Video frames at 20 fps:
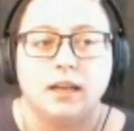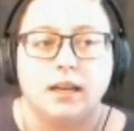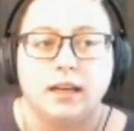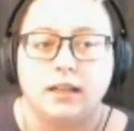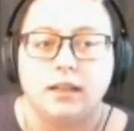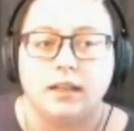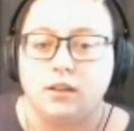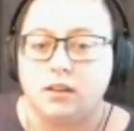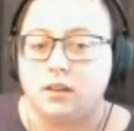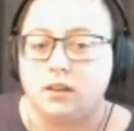
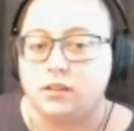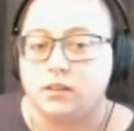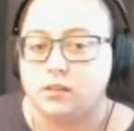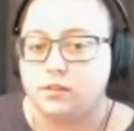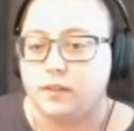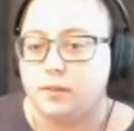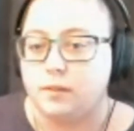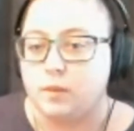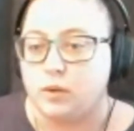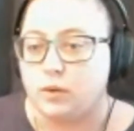And you can also
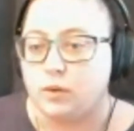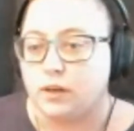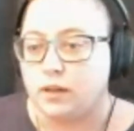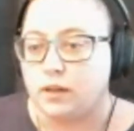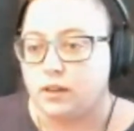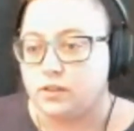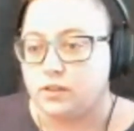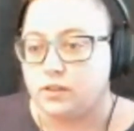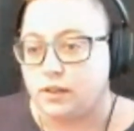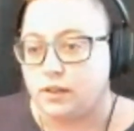find my work
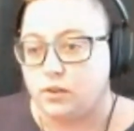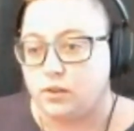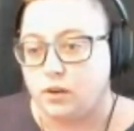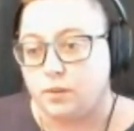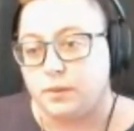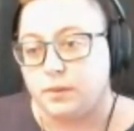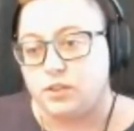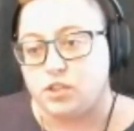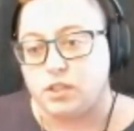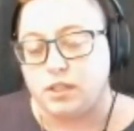on
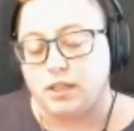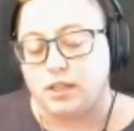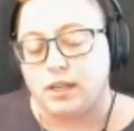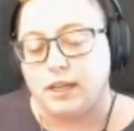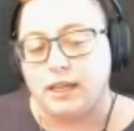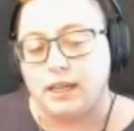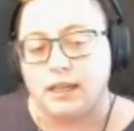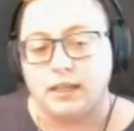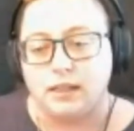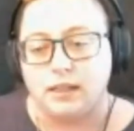DriveThruRPG
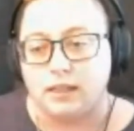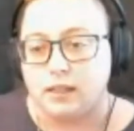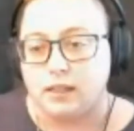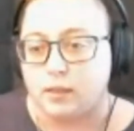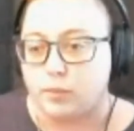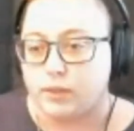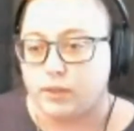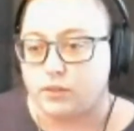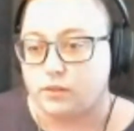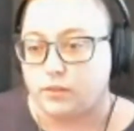and
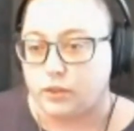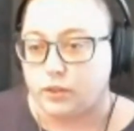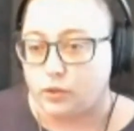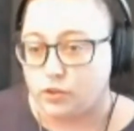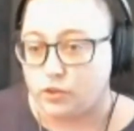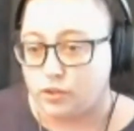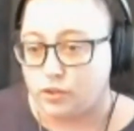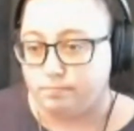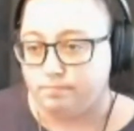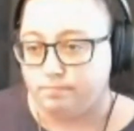Indie Press
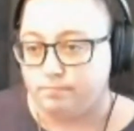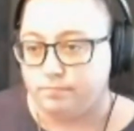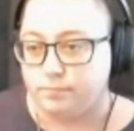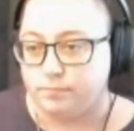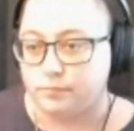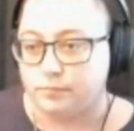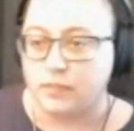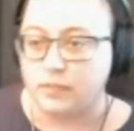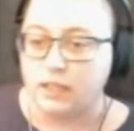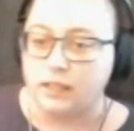Revolution.
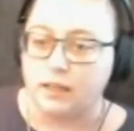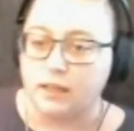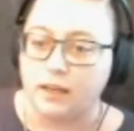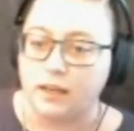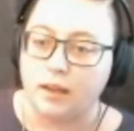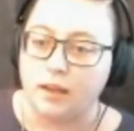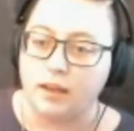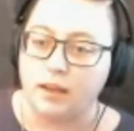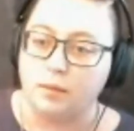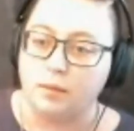And
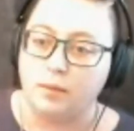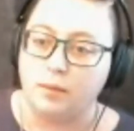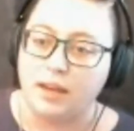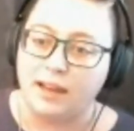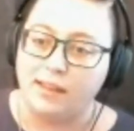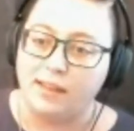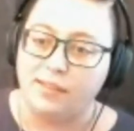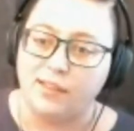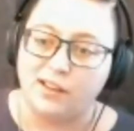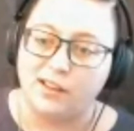I am
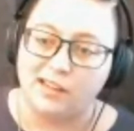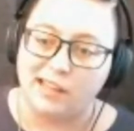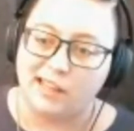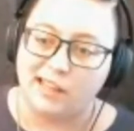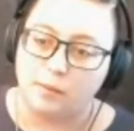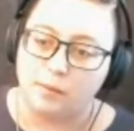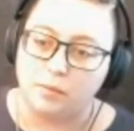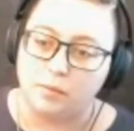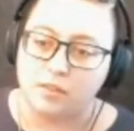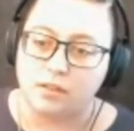at Thoughty
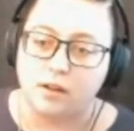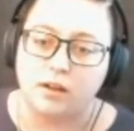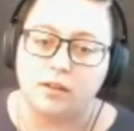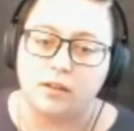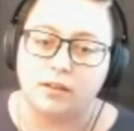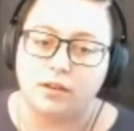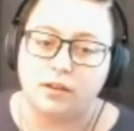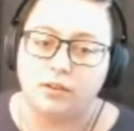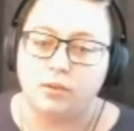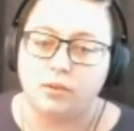Games
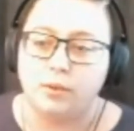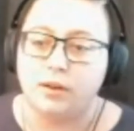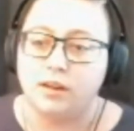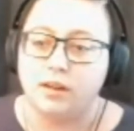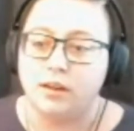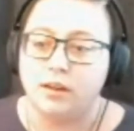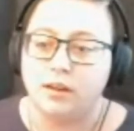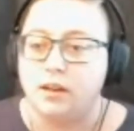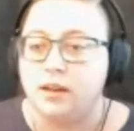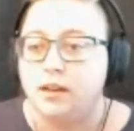on Twitter.
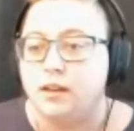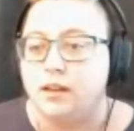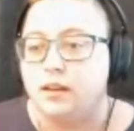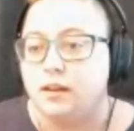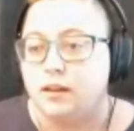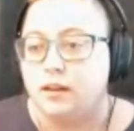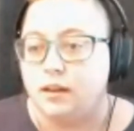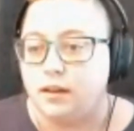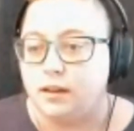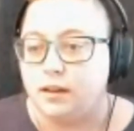
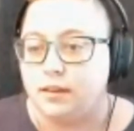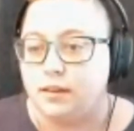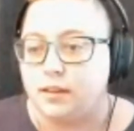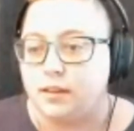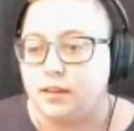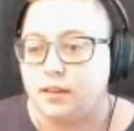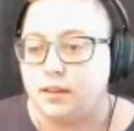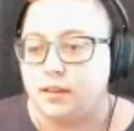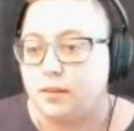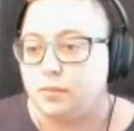Uh, that's
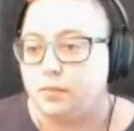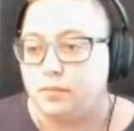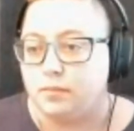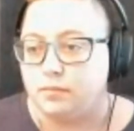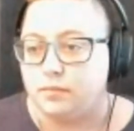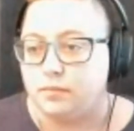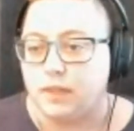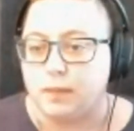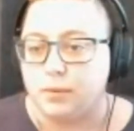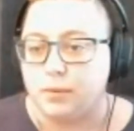my
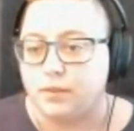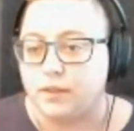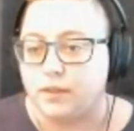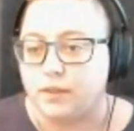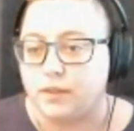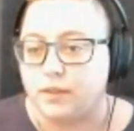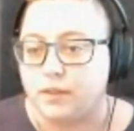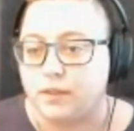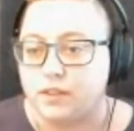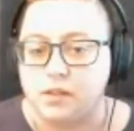like
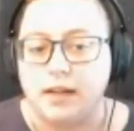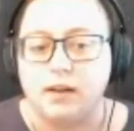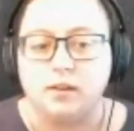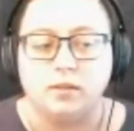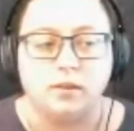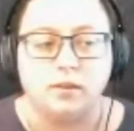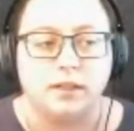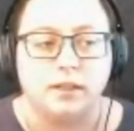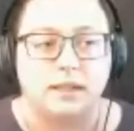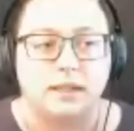professional account
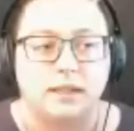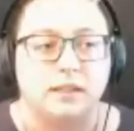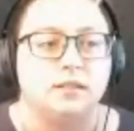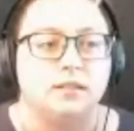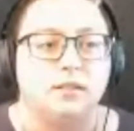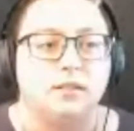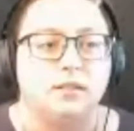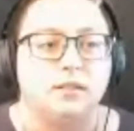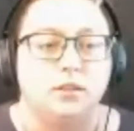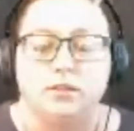where
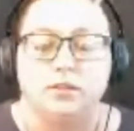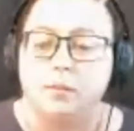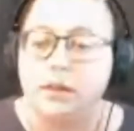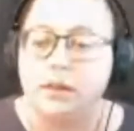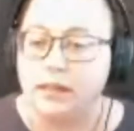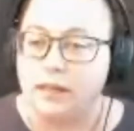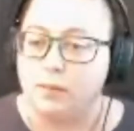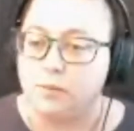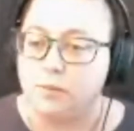you'll find my game